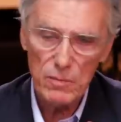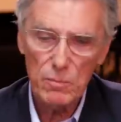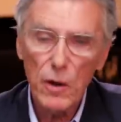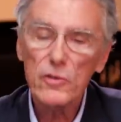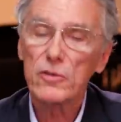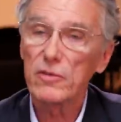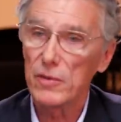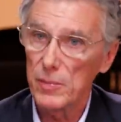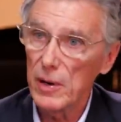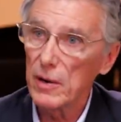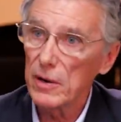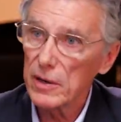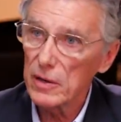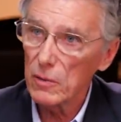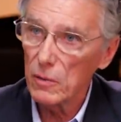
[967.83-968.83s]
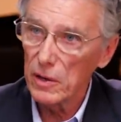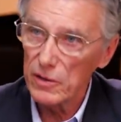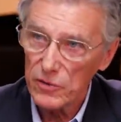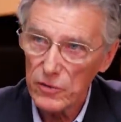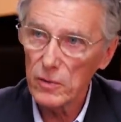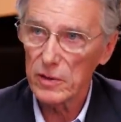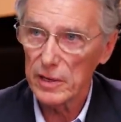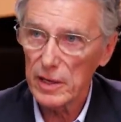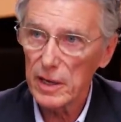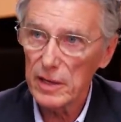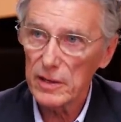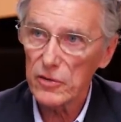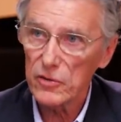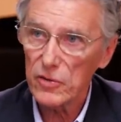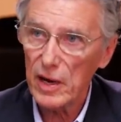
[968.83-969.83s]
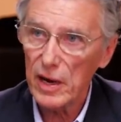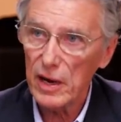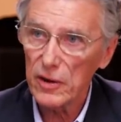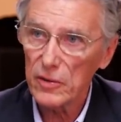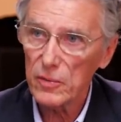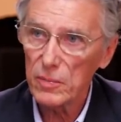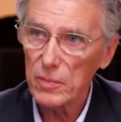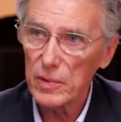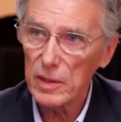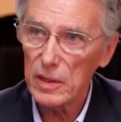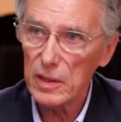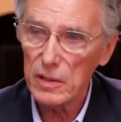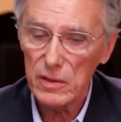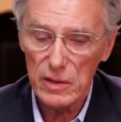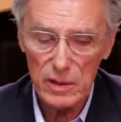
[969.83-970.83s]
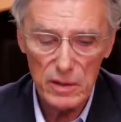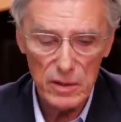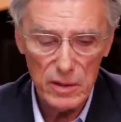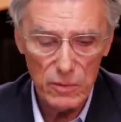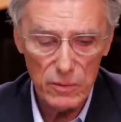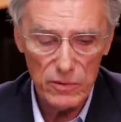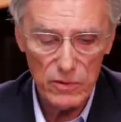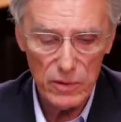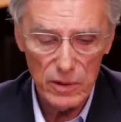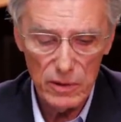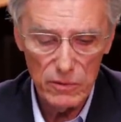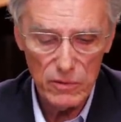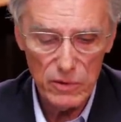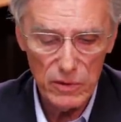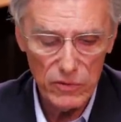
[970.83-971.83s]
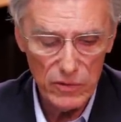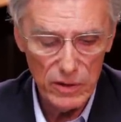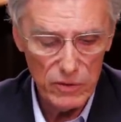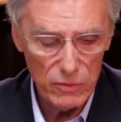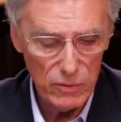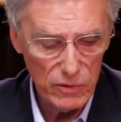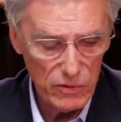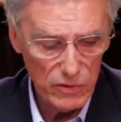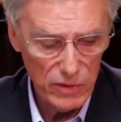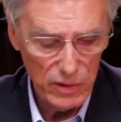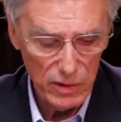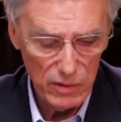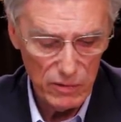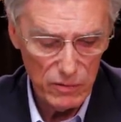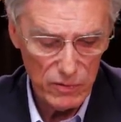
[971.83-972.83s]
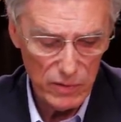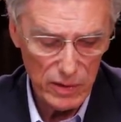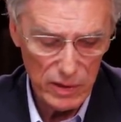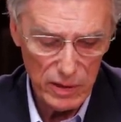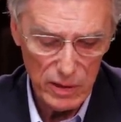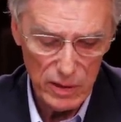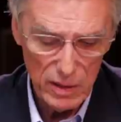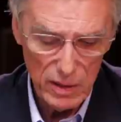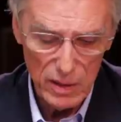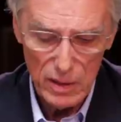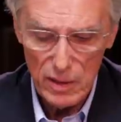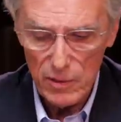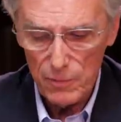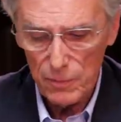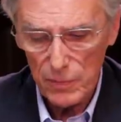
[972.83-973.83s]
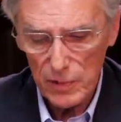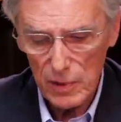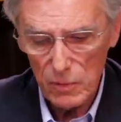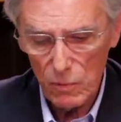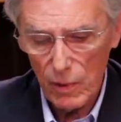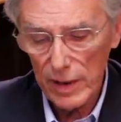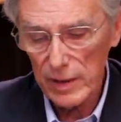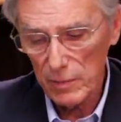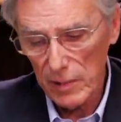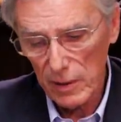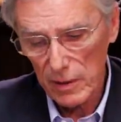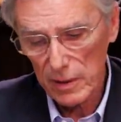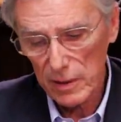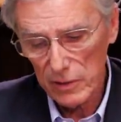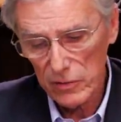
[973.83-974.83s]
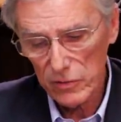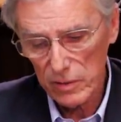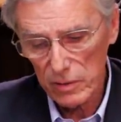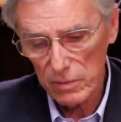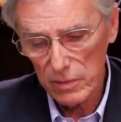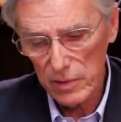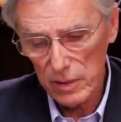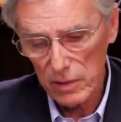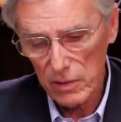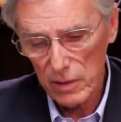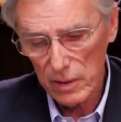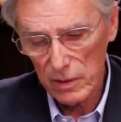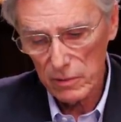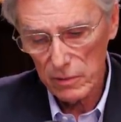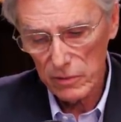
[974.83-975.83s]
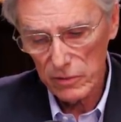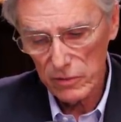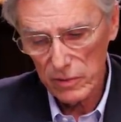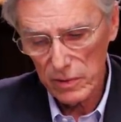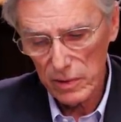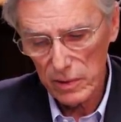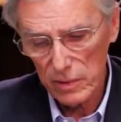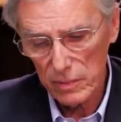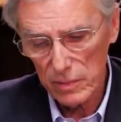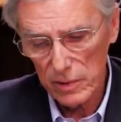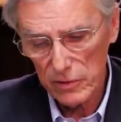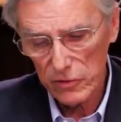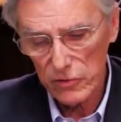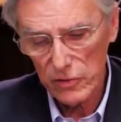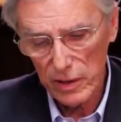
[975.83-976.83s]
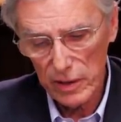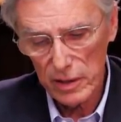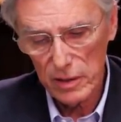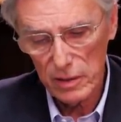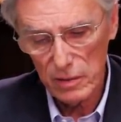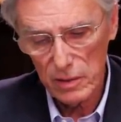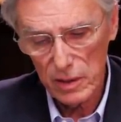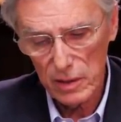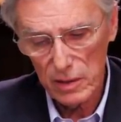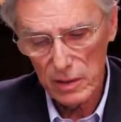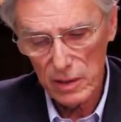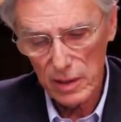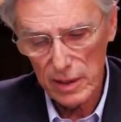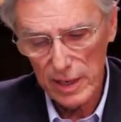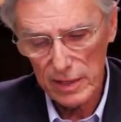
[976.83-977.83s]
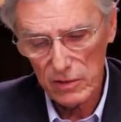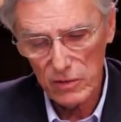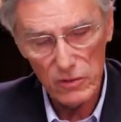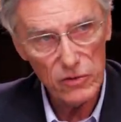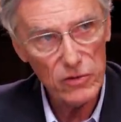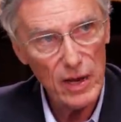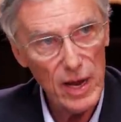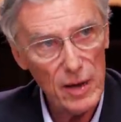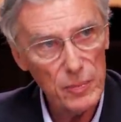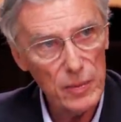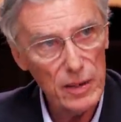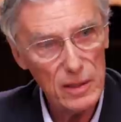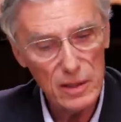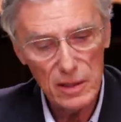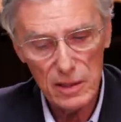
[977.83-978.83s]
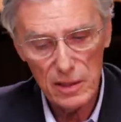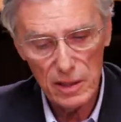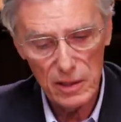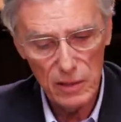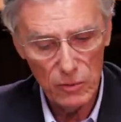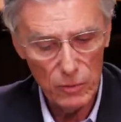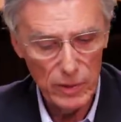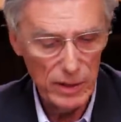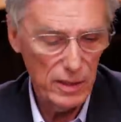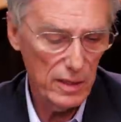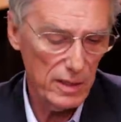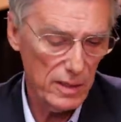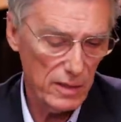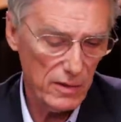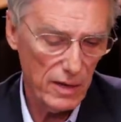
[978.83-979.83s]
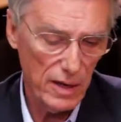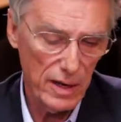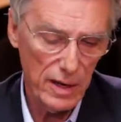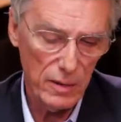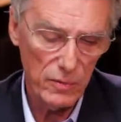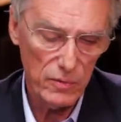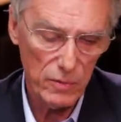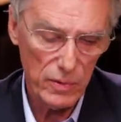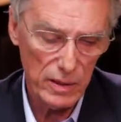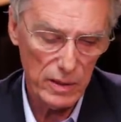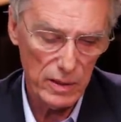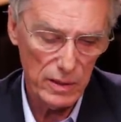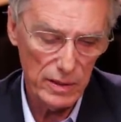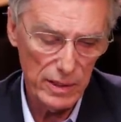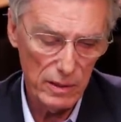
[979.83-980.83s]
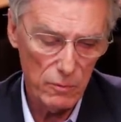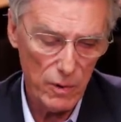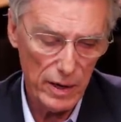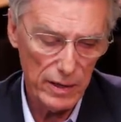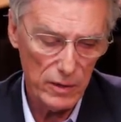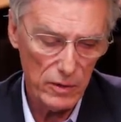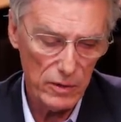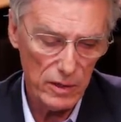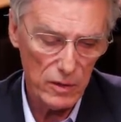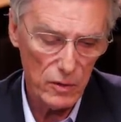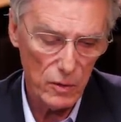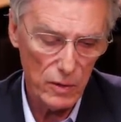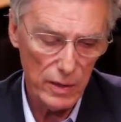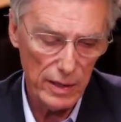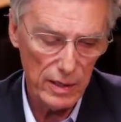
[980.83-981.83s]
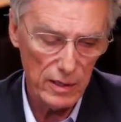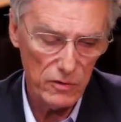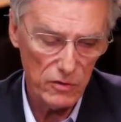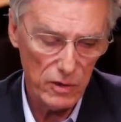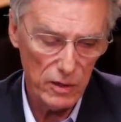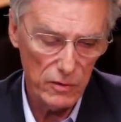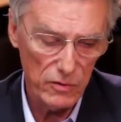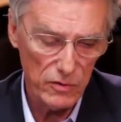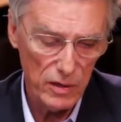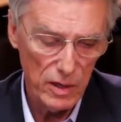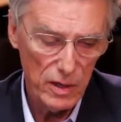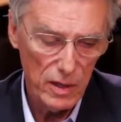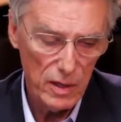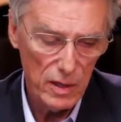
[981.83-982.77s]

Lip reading: In most of America, it was certainly not in the South, but that there was a huge constituency of white Americans that thought it was a sin and did a lot to stop it. And yet you read in the Times by the lead writer, Nicole Hannah Jones,